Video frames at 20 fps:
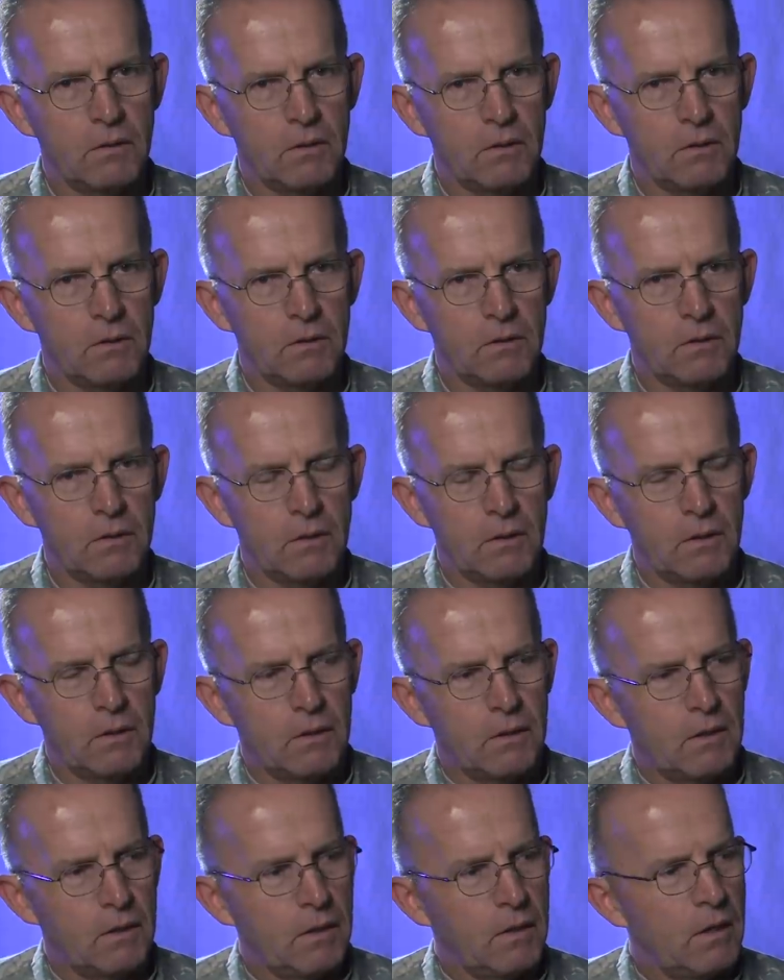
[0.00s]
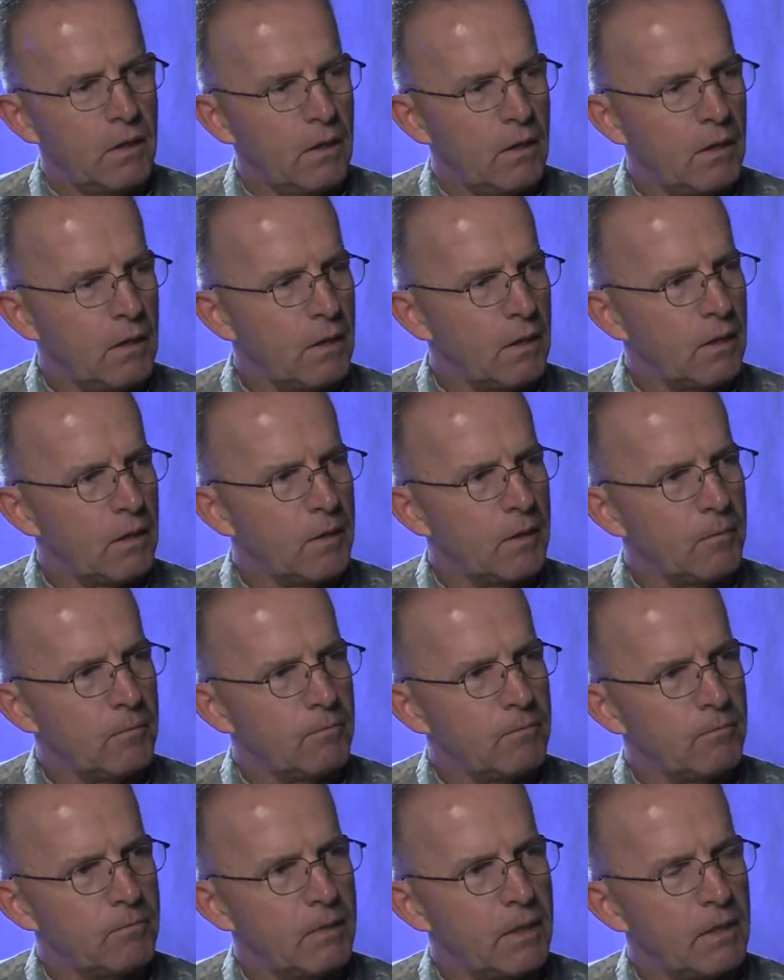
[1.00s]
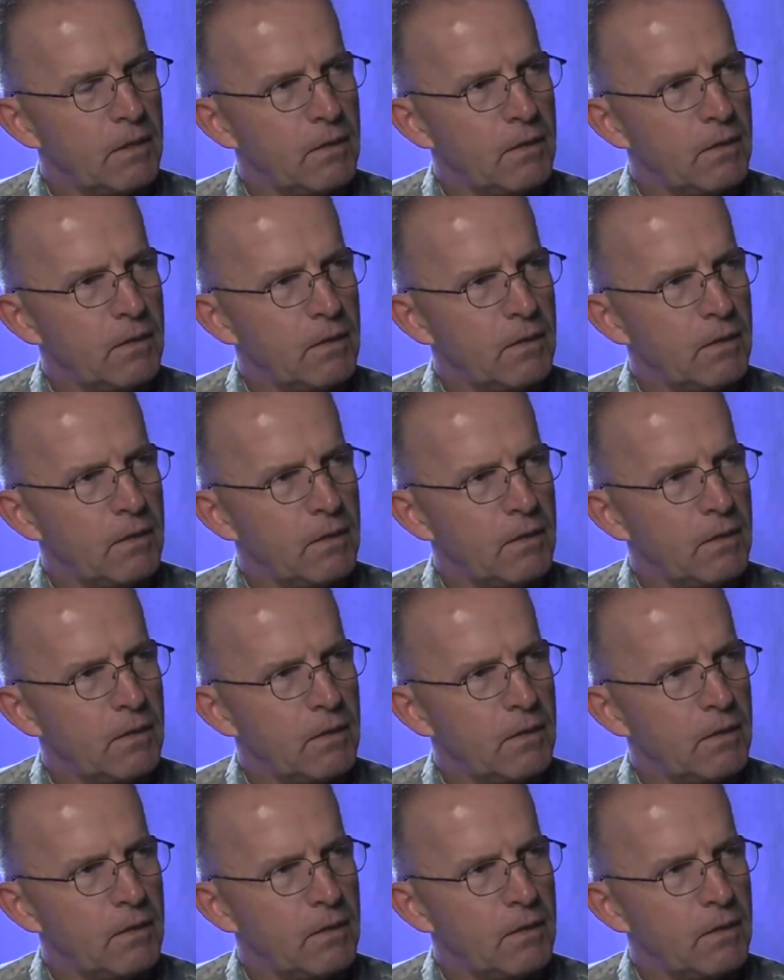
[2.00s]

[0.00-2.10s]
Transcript: You know, um,